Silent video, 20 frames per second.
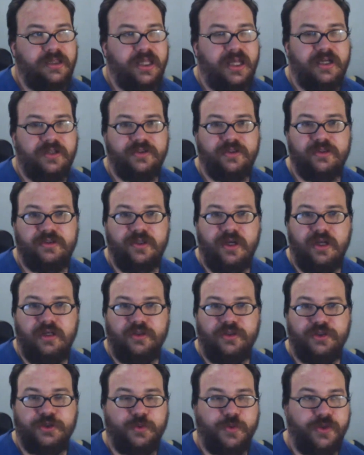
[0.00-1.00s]

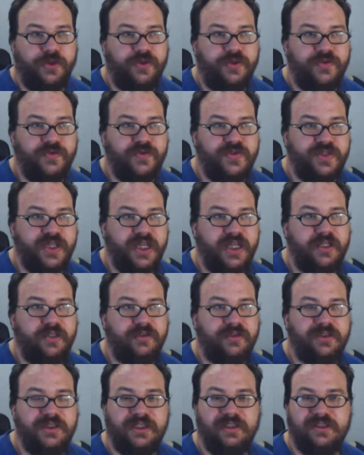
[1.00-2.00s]
$10,000 worth of
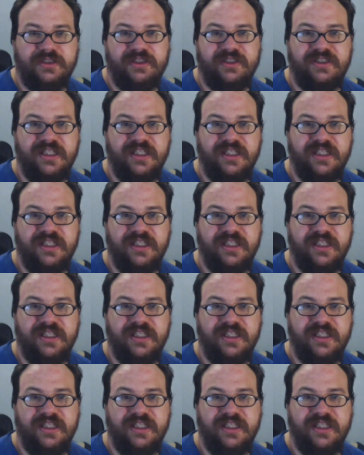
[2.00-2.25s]
sales,